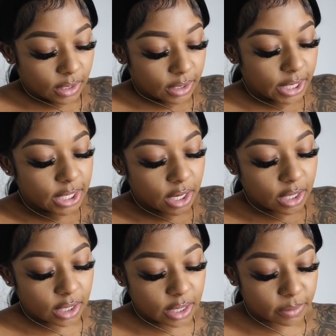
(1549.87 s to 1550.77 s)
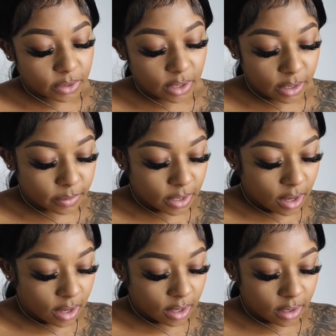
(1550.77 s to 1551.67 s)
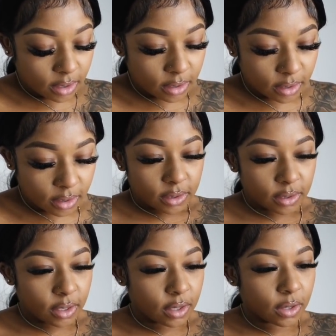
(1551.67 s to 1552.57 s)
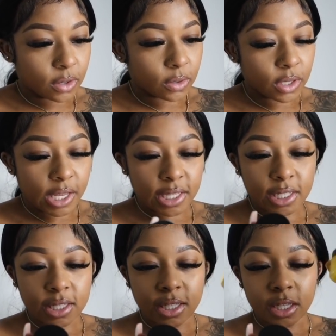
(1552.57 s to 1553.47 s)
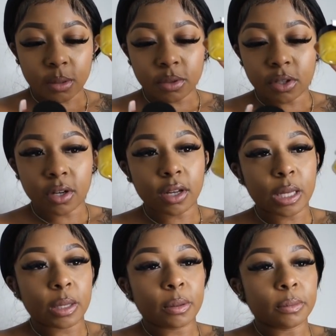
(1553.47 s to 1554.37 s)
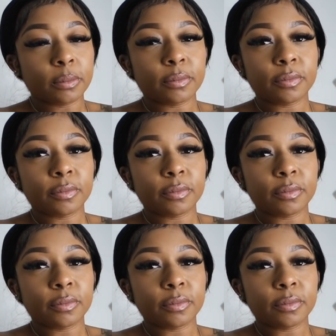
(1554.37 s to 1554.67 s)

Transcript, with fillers: These are the lip scrubs, y'all. So this is lip scrub.